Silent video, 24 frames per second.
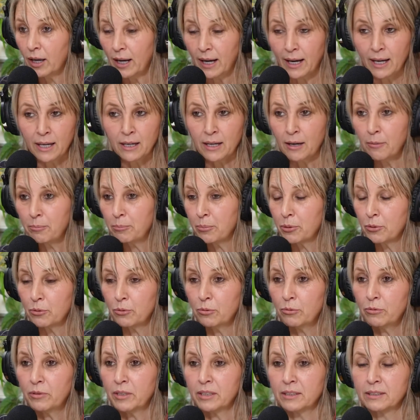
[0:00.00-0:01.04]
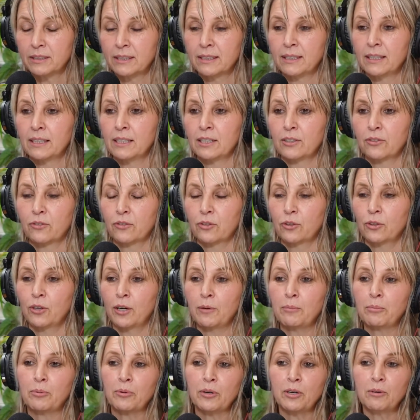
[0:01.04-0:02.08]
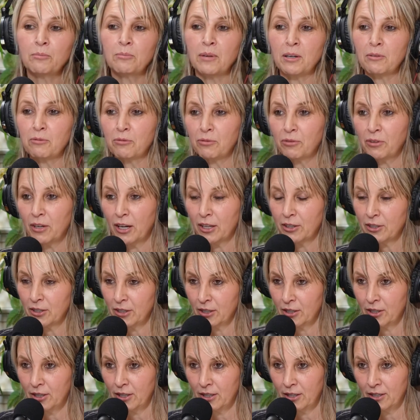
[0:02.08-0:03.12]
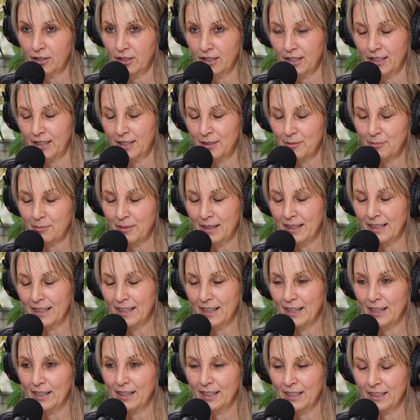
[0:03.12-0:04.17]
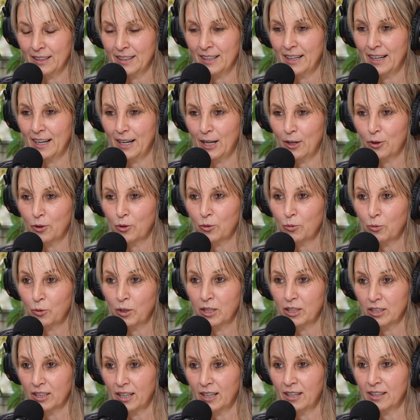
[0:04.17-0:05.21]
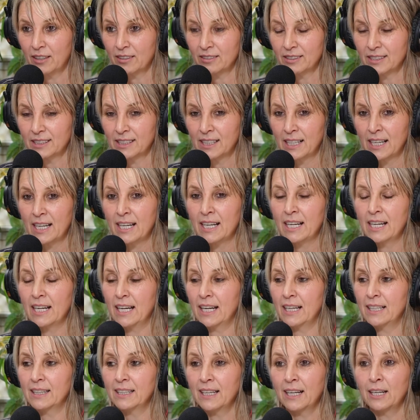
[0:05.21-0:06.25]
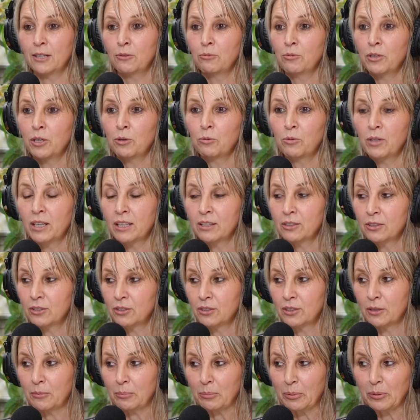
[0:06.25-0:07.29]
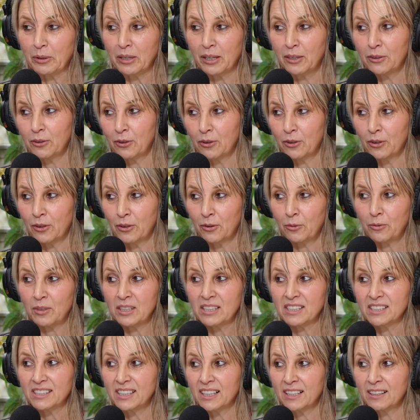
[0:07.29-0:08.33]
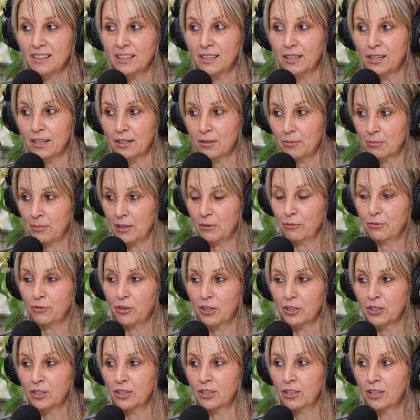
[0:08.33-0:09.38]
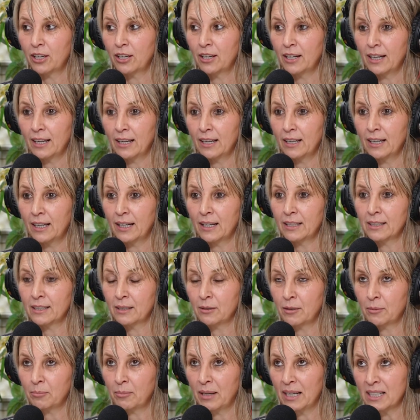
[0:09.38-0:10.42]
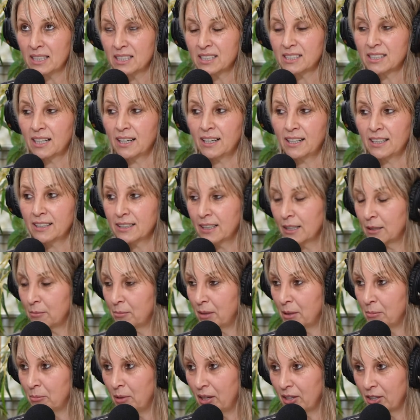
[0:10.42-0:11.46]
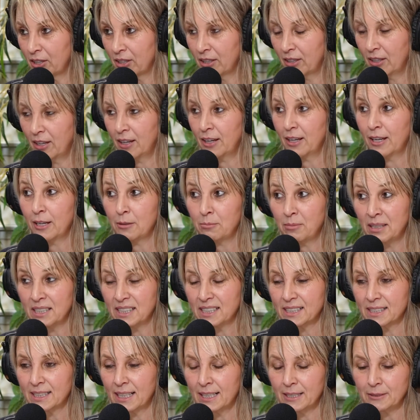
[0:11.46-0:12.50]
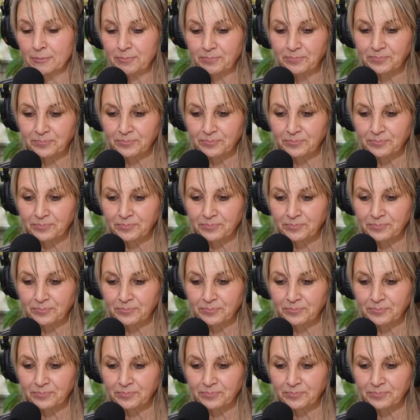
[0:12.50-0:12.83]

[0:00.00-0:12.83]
I approve it. So I bring my father-in-law and in the house with us. And then we went to the Priador. We stayed there, my father-in-law and my side, and my mother-in-law and my son.